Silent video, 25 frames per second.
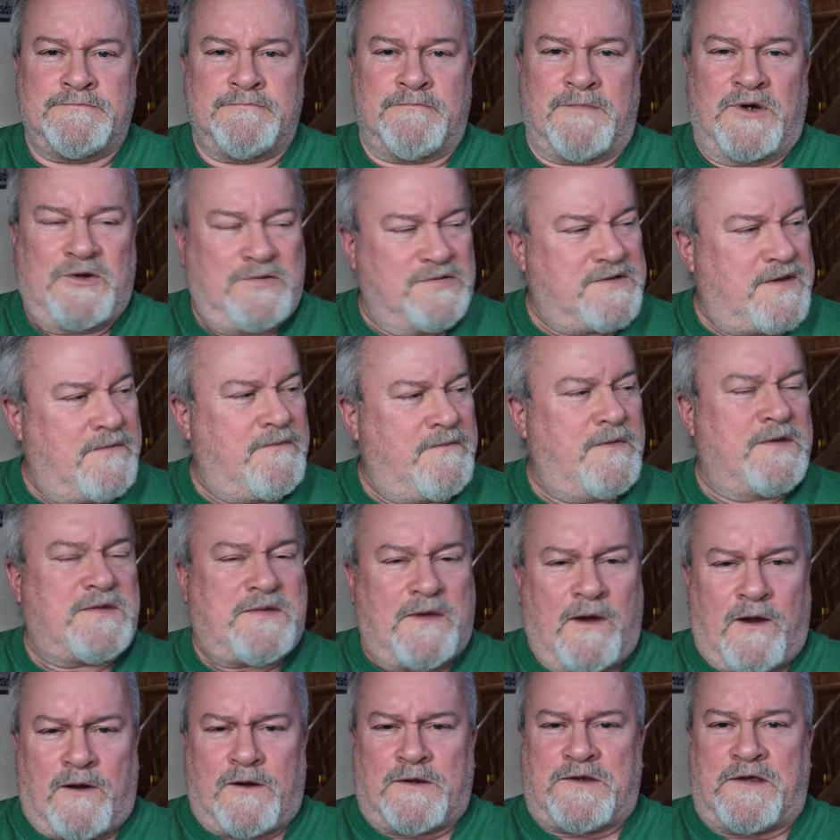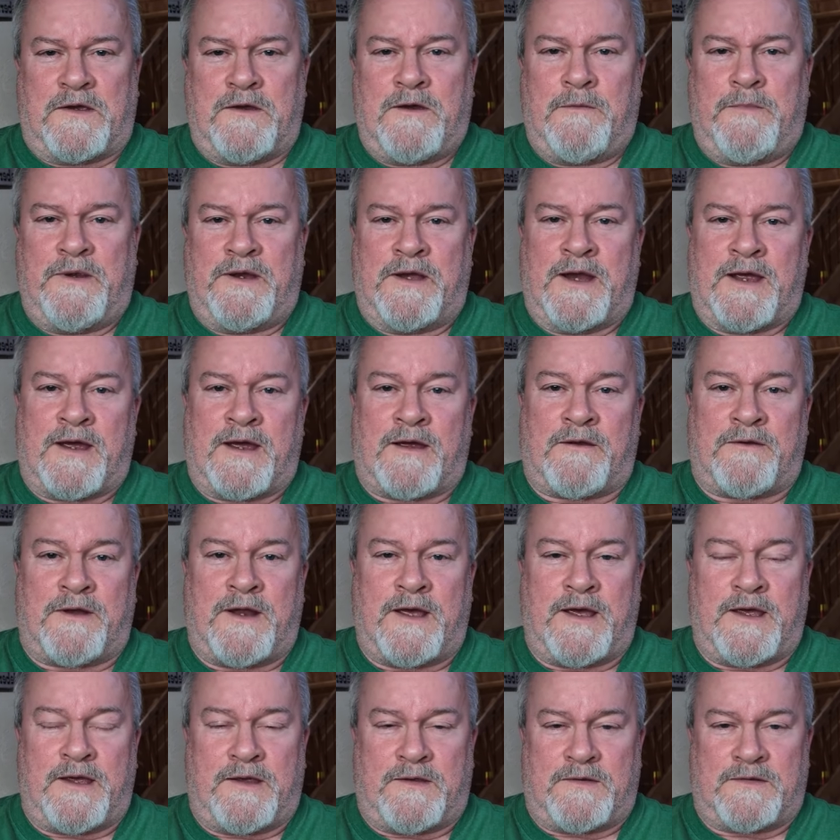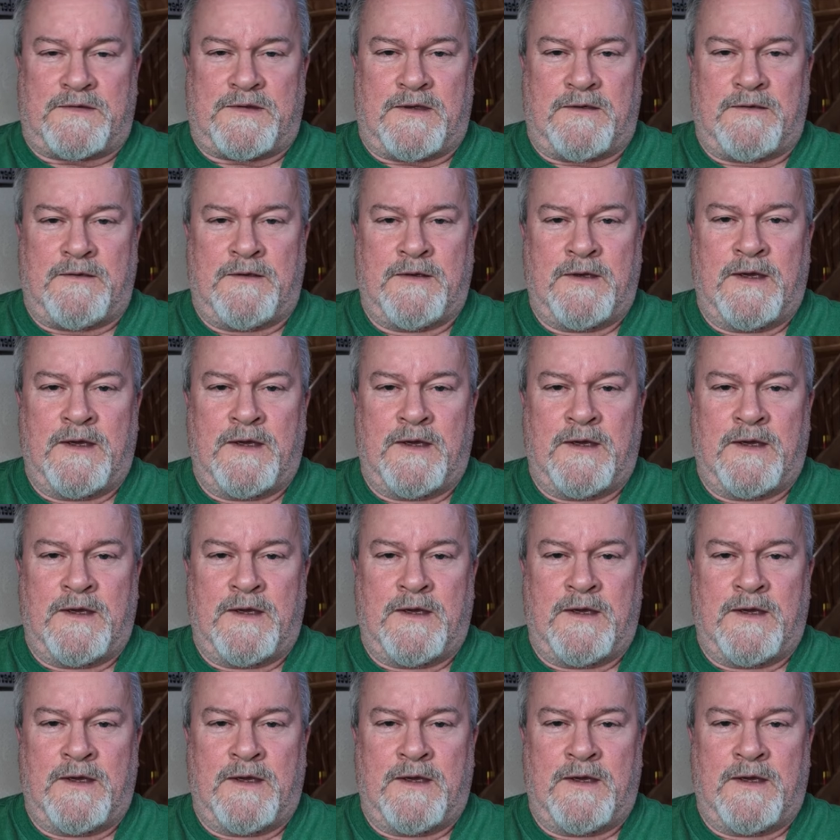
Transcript: Most of us are chubby nowadays.